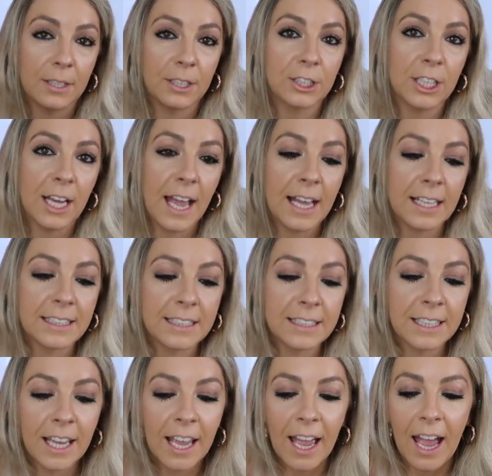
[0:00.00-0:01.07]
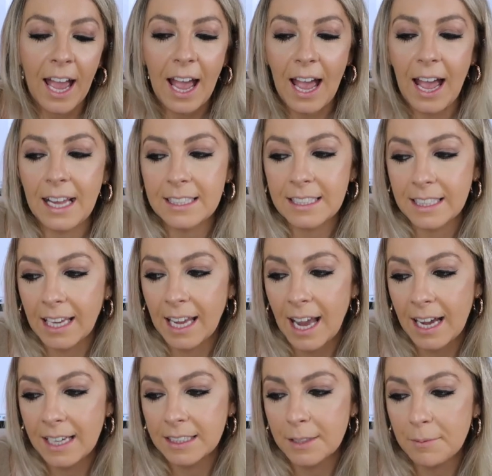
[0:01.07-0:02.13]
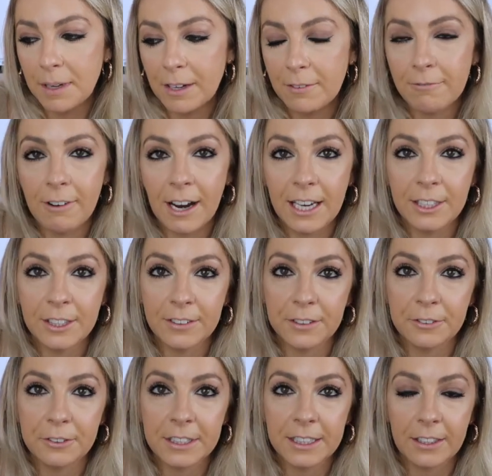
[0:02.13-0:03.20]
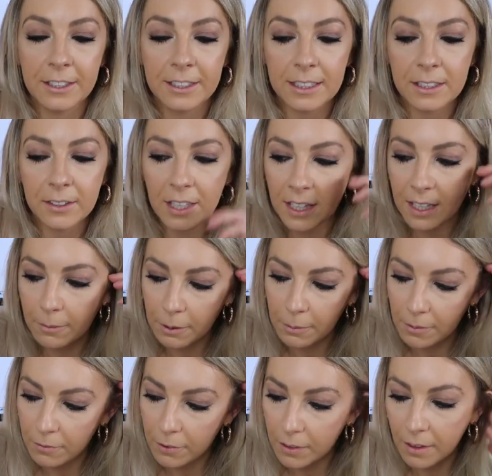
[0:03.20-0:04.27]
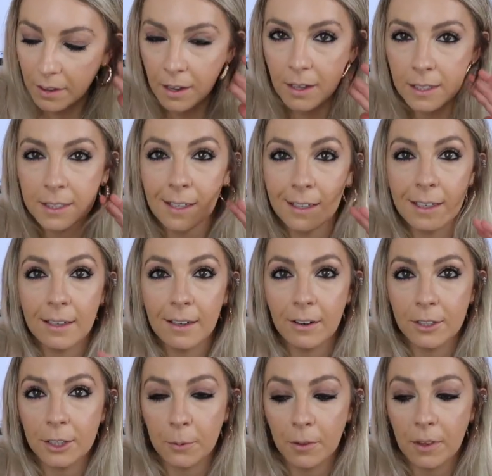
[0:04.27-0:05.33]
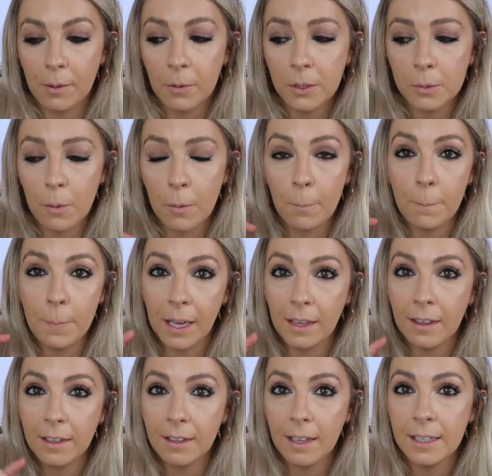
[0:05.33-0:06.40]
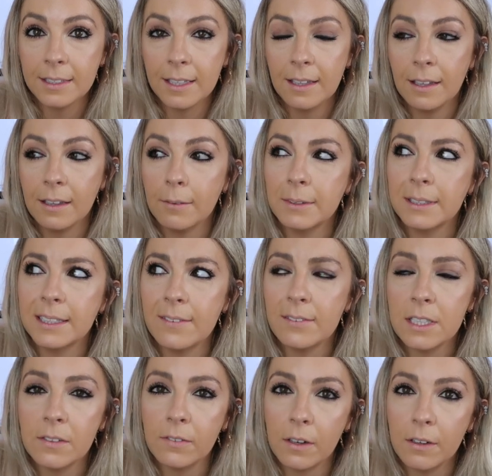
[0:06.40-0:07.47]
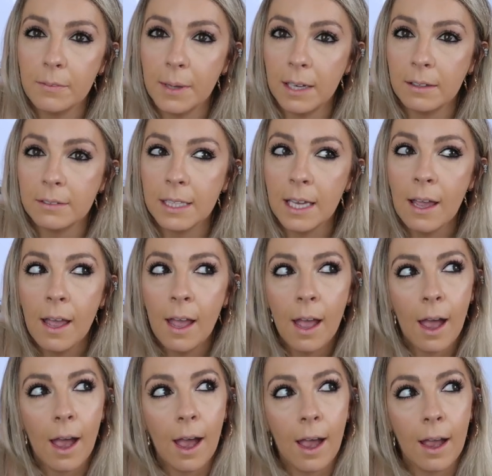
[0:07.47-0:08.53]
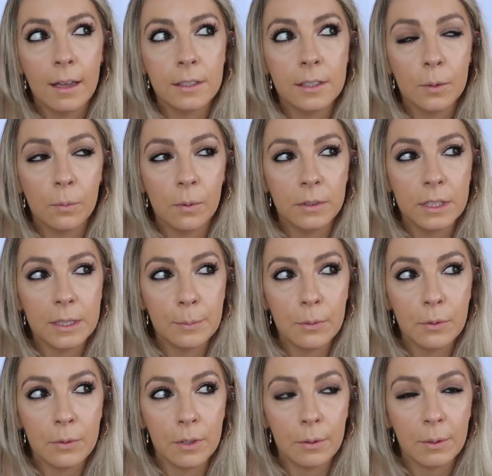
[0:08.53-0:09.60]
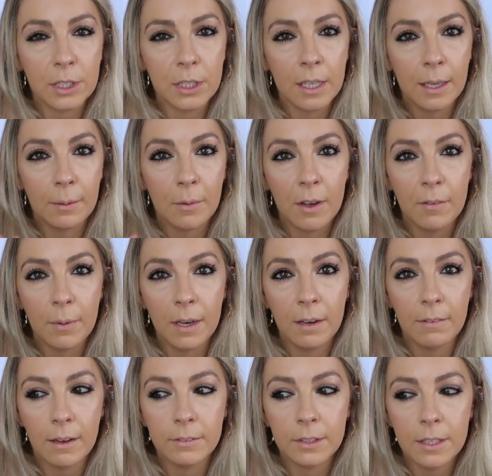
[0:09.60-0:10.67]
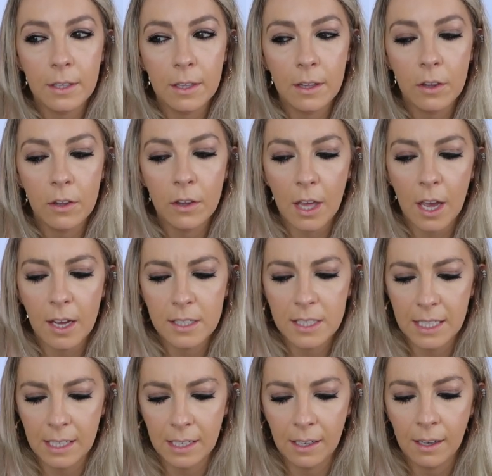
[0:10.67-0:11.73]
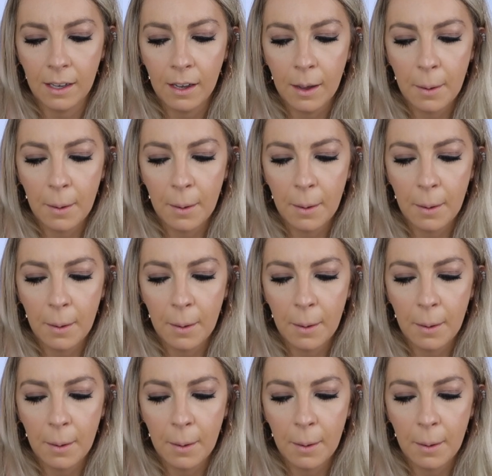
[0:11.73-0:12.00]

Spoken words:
chest. And they had them in a range of different sizes. I think we went for the slightly larger one. There was one bigger than this, I think that was £75, and one smaller, which I think might have been around the £30